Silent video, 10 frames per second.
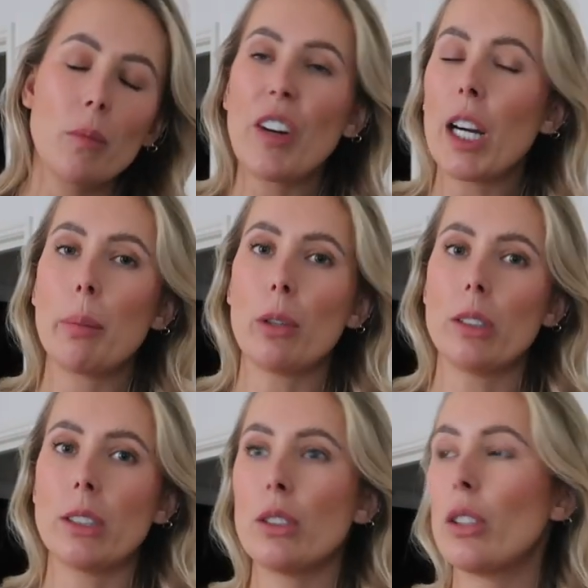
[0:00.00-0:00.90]
Very
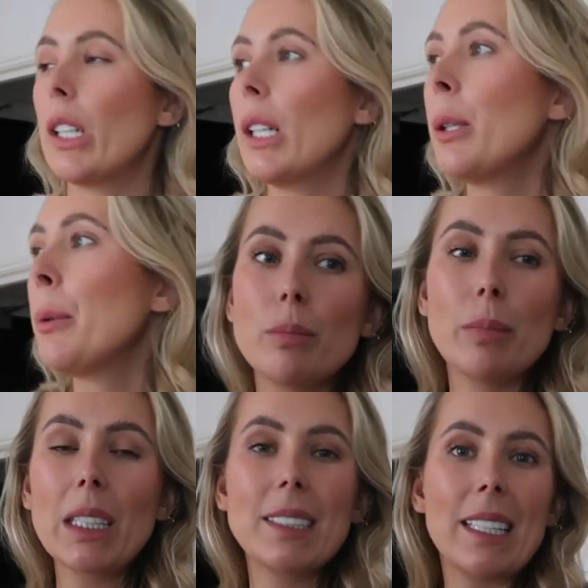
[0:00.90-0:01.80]
boring story.
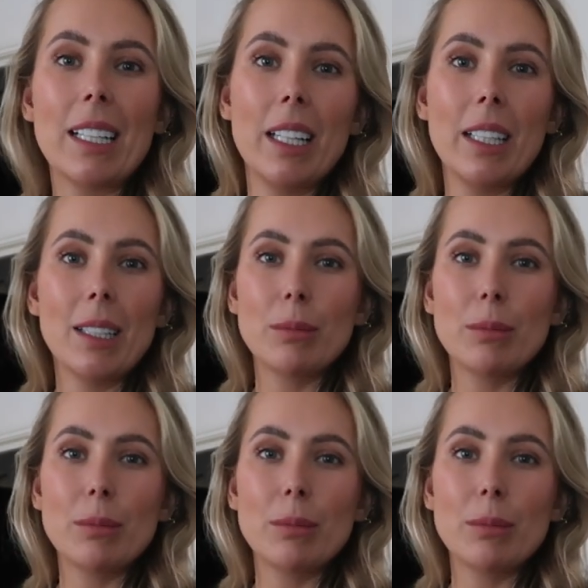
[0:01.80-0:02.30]
Basically,